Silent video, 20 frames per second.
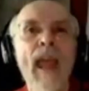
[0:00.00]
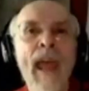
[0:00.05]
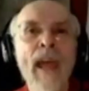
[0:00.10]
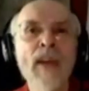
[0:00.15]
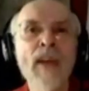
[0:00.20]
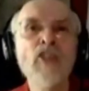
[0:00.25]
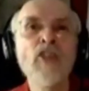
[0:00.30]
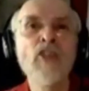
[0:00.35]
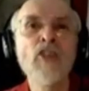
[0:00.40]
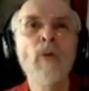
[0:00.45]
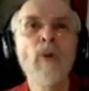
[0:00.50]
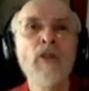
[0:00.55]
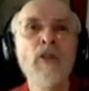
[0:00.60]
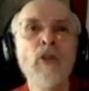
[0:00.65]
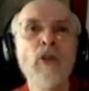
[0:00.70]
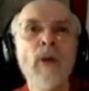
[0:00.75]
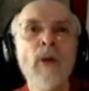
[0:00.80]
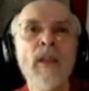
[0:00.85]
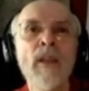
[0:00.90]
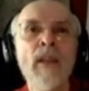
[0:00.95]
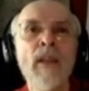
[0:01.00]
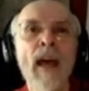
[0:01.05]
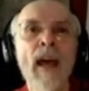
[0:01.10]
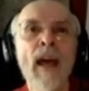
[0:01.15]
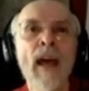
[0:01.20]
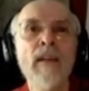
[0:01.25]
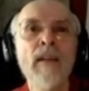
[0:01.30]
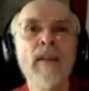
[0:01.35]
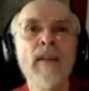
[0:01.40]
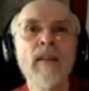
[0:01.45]
as you are doing
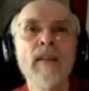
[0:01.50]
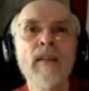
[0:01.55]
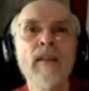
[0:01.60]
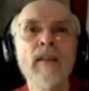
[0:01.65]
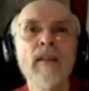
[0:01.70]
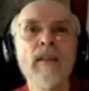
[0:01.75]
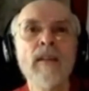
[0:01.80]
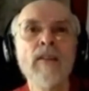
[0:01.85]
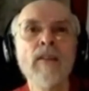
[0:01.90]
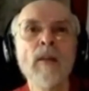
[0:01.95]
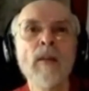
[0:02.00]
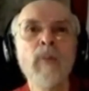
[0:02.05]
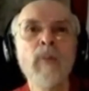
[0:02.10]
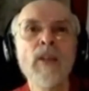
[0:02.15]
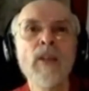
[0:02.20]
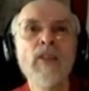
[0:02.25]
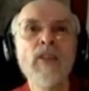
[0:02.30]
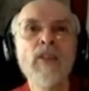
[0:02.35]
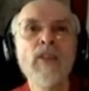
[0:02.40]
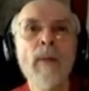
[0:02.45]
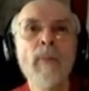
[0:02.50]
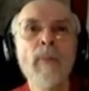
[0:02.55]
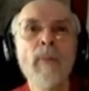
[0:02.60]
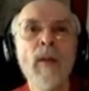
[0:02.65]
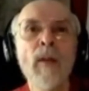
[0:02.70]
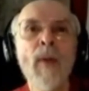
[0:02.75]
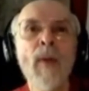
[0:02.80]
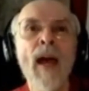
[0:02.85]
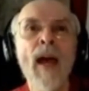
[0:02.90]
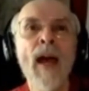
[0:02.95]
that,
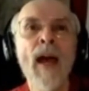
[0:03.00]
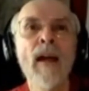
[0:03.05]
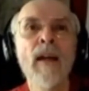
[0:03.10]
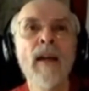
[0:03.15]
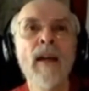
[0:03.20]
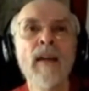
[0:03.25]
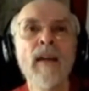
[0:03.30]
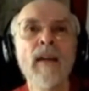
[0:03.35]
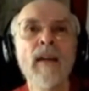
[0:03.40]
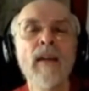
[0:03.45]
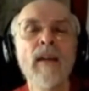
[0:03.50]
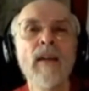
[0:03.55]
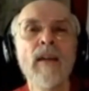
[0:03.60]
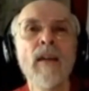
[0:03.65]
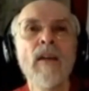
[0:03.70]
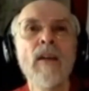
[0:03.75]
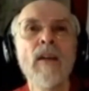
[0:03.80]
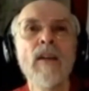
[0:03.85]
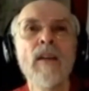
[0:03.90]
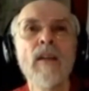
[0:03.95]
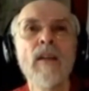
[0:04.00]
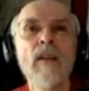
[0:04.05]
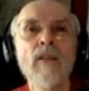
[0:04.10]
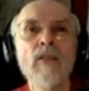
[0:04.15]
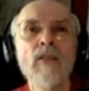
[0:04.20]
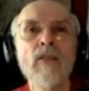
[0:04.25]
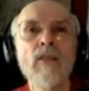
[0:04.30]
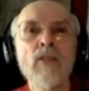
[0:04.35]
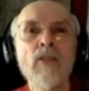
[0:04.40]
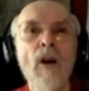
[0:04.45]
stepping back.
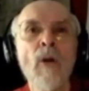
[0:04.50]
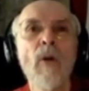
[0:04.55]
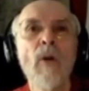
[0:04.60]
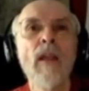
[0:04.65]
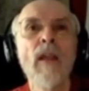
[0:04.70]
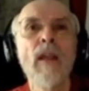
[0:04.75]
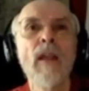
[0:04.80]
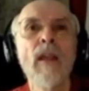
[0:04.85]
Oh,